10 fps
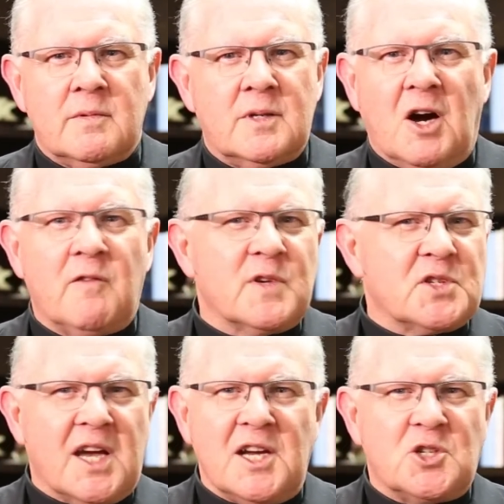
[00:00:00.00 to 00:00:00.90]

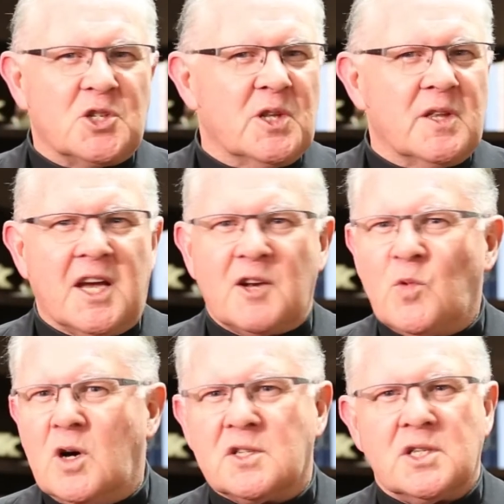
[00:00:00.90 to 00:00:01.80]
conversation that
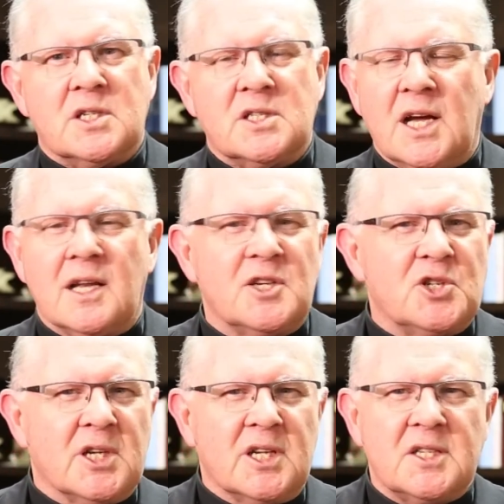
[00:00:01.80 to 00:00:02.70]
was
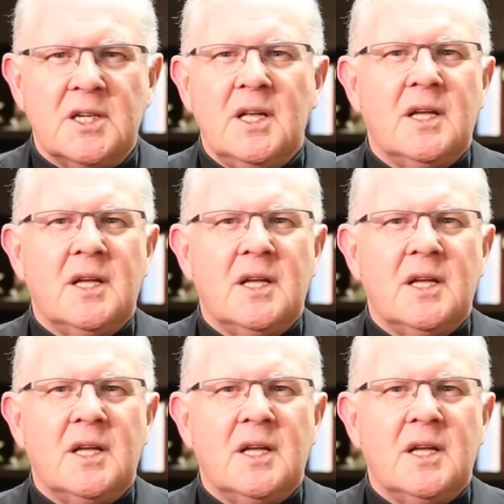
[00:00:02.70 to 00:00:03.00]
intelligent,